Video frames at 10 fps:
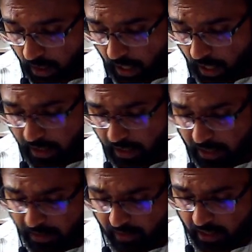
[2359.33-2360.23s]
And there are
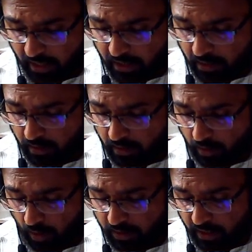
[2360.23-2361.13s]
several other
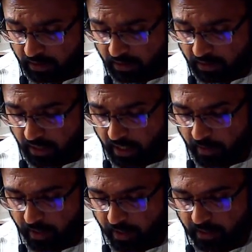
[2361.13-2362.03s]
oxidizers that have been
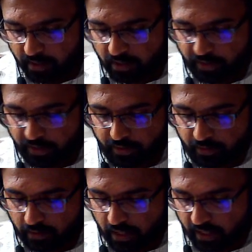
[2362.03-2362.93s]
discussed in the
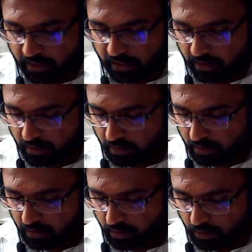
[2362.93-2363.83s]
lectures. So
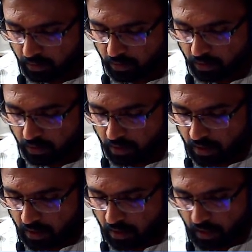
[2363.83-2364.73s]

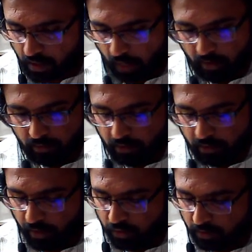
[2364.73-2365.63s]
I will
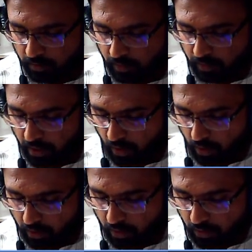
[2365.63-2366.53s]
reduce my talk
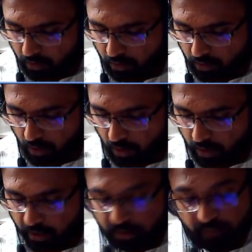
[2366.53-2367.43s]
to all these
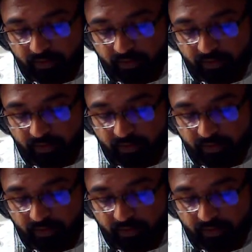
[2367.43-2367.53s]
stuff.